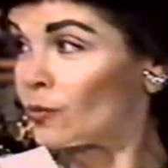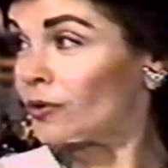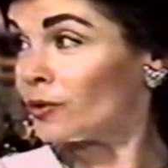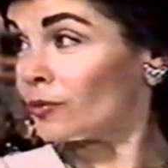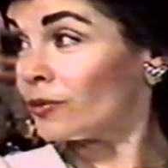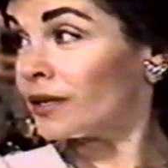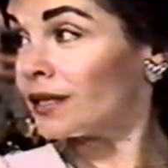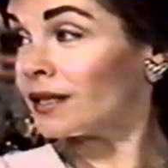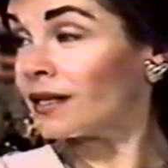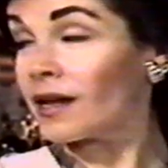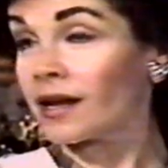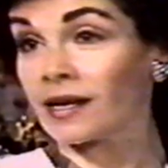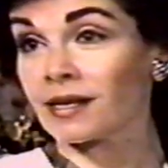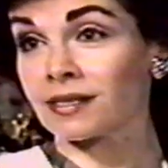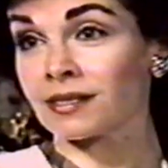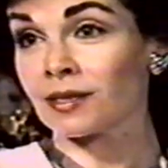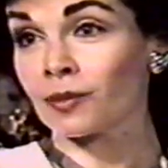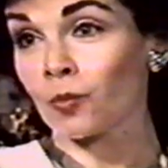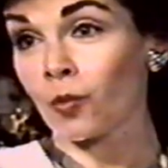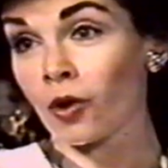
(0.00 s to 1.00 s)
and we
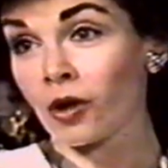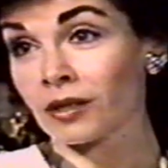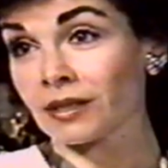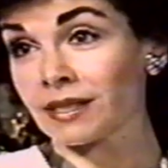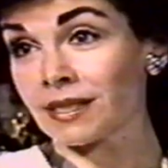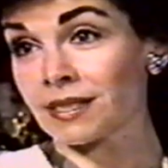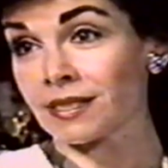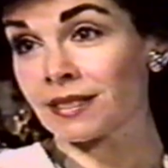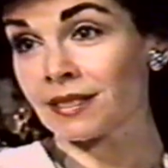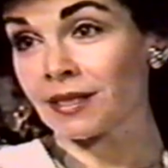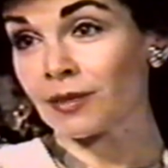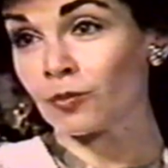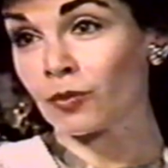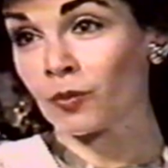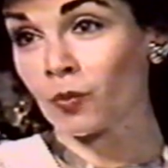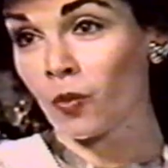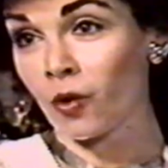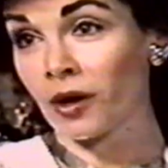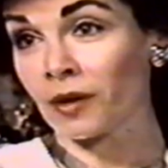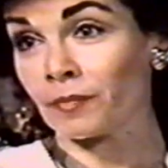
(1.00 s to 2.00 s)
realized that Walt
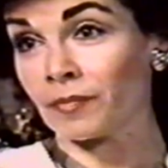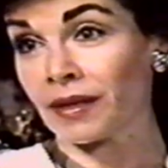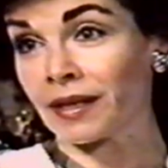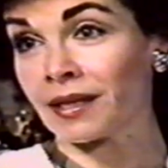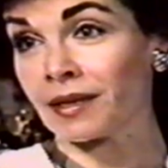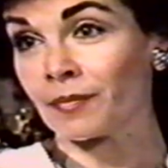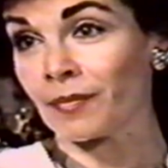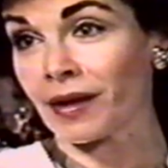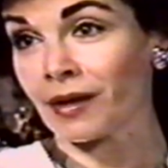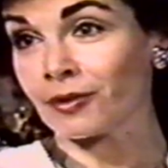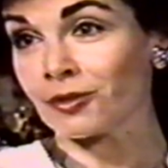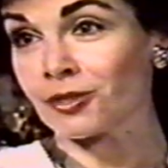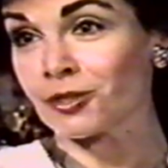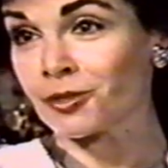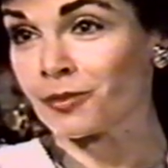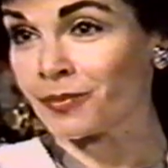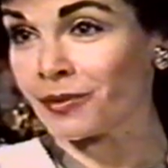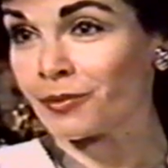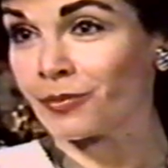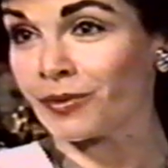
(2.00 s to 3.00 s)
Disney would want Mickey
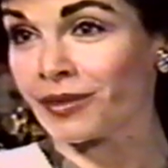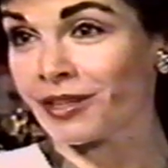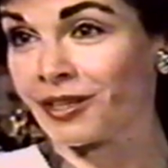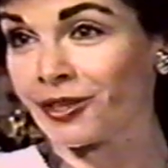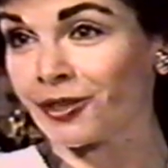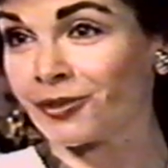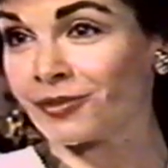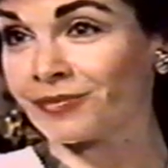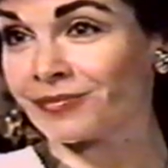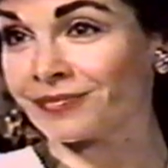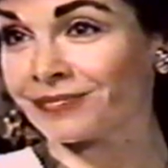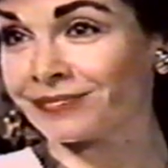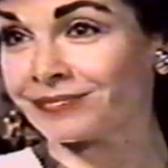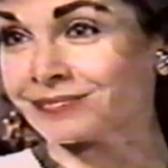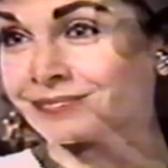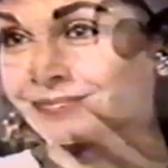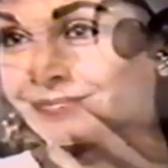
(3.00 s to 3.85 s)
Mouse to be with you.